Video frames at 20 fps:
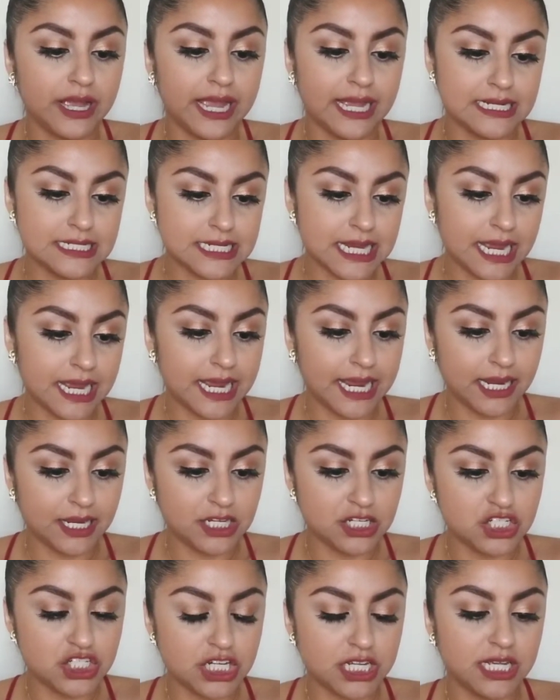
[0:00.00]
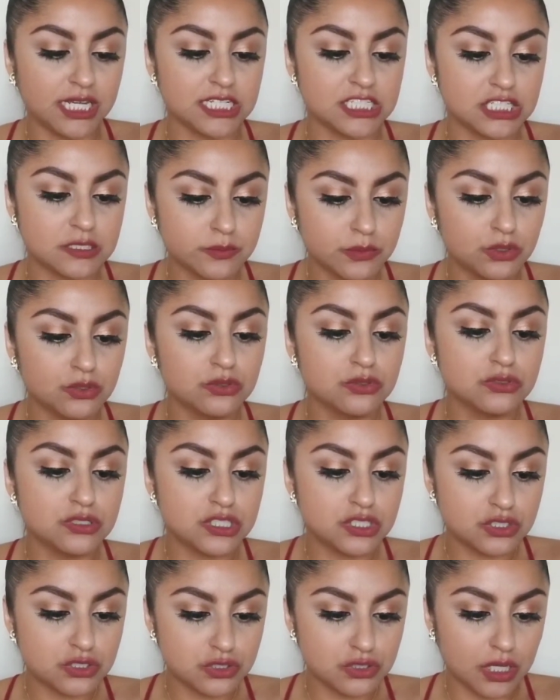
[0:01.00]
anti-aging. It smooths,